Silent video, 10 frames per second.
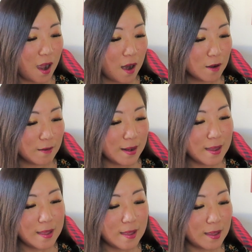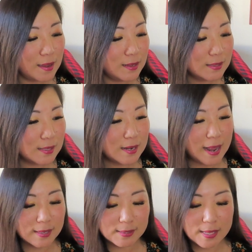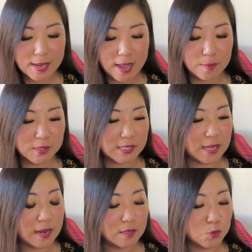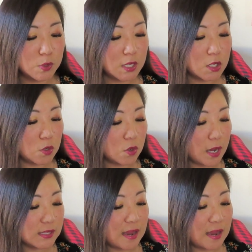All right, the next thing I'm seeing, and it's really cute, you guys,